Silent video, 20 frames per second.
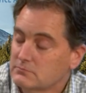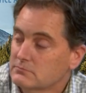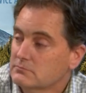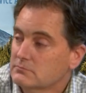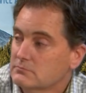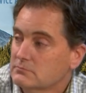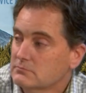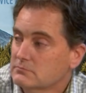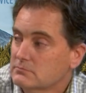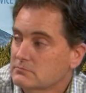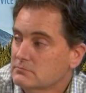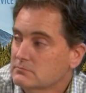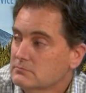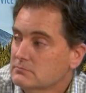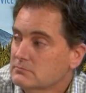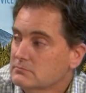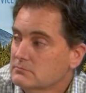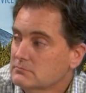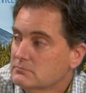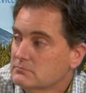
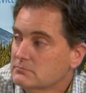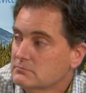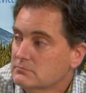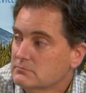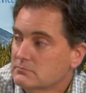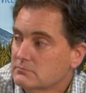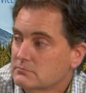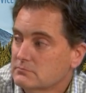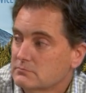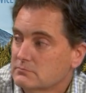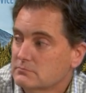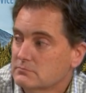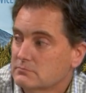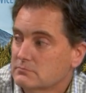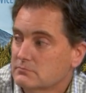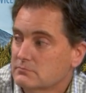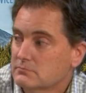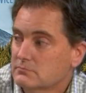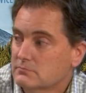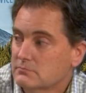
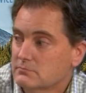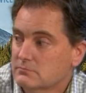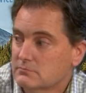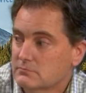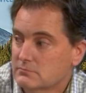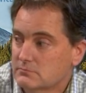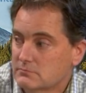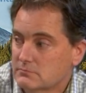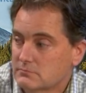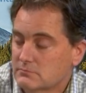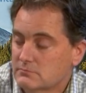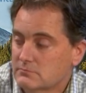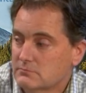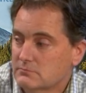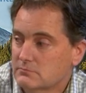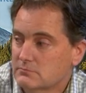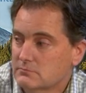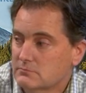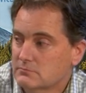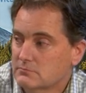
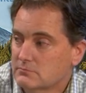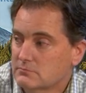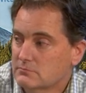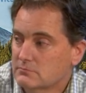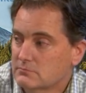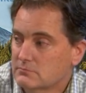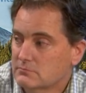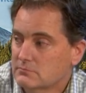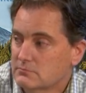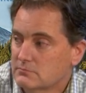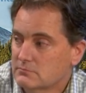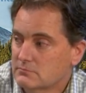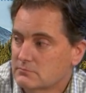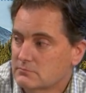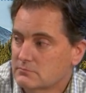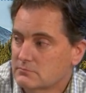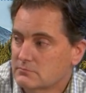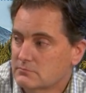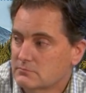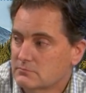
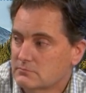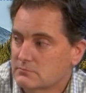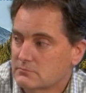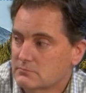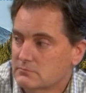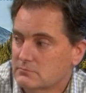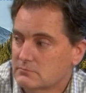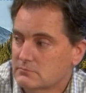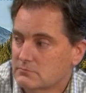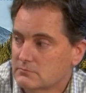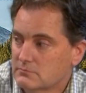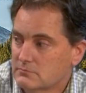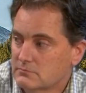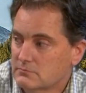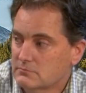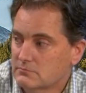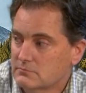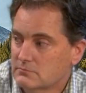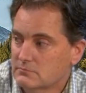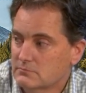
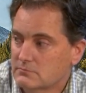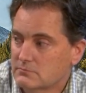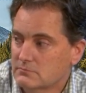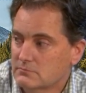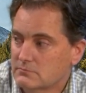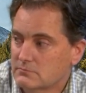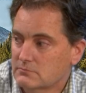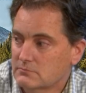[no speech]